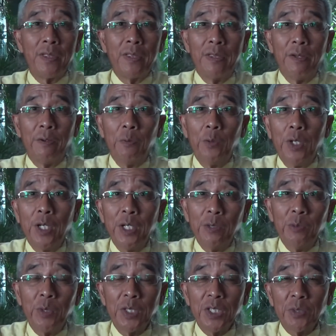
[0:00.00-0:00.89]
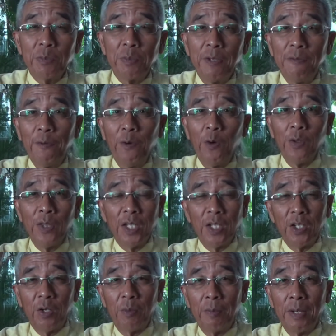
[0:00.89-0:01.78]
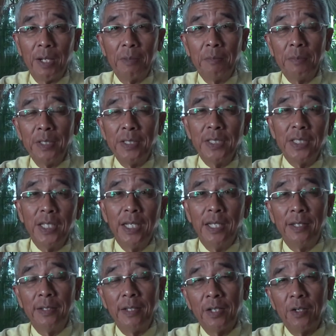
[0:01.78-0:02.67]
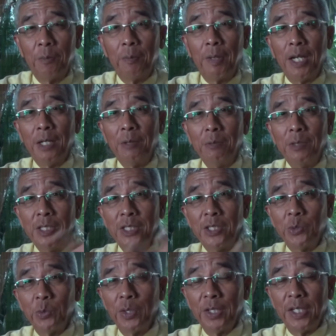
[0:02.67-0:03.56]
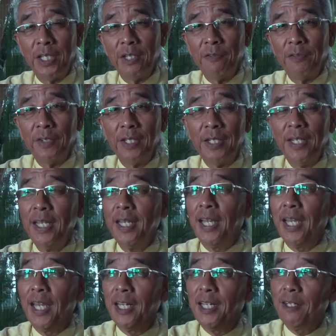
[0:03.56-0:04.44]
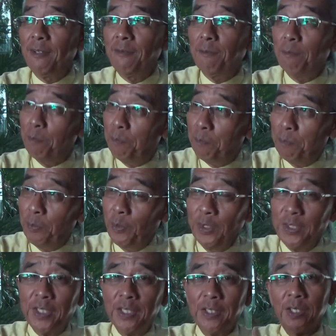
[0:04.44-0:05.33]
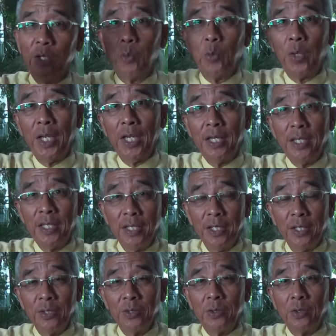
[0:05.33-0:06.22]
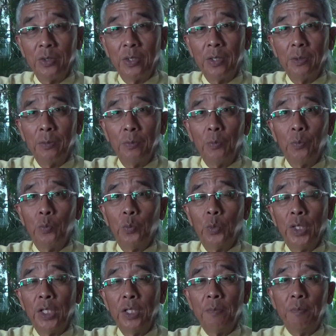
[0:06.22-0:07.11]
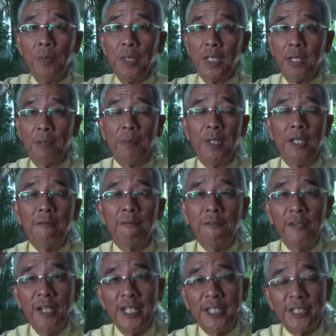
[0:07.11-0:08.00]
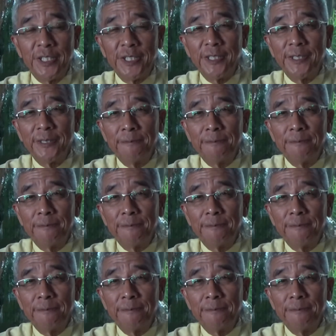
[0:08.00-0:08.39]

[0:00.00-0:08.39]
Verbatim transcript: The word was before the commandments, the commandments were given, and it pointed the way to the word becoming flesh.